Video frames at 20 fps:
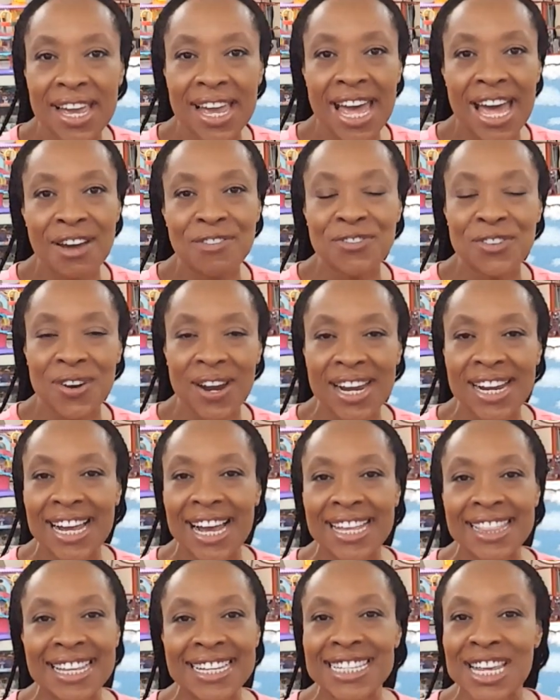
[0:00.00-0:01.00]
After I
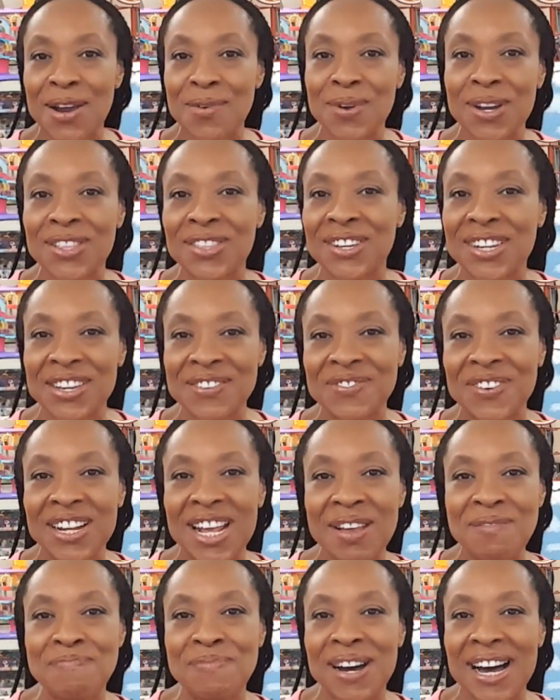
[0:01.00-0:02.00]
got this, I went looking for
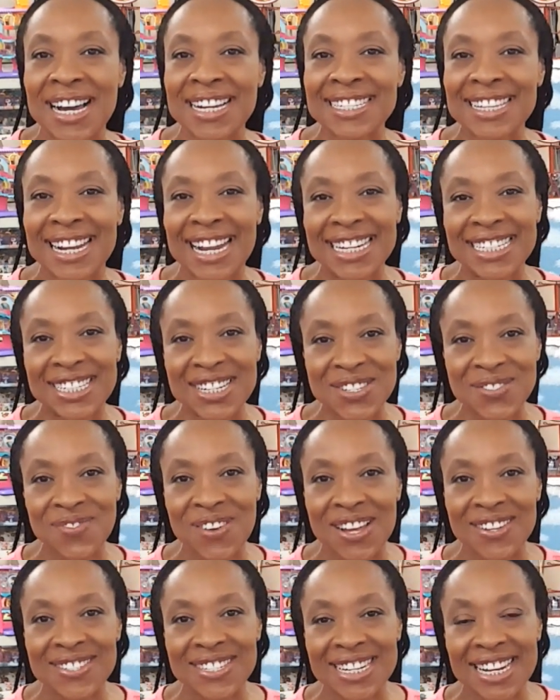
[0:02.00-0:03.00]
that box and I just
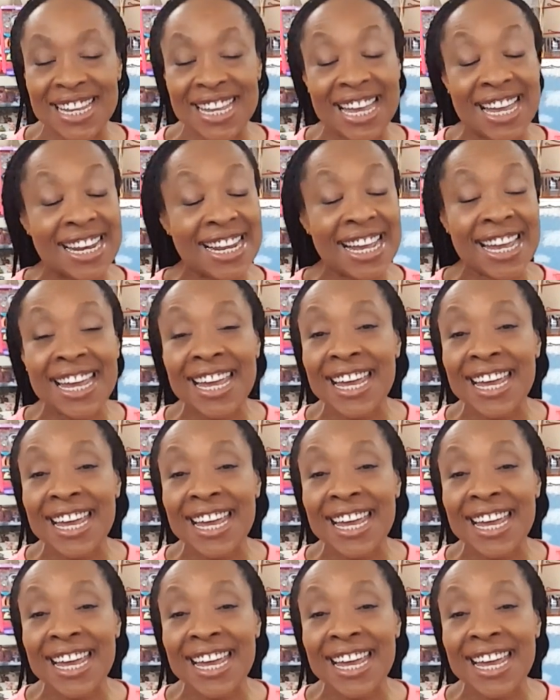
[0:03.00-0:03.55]
found it again.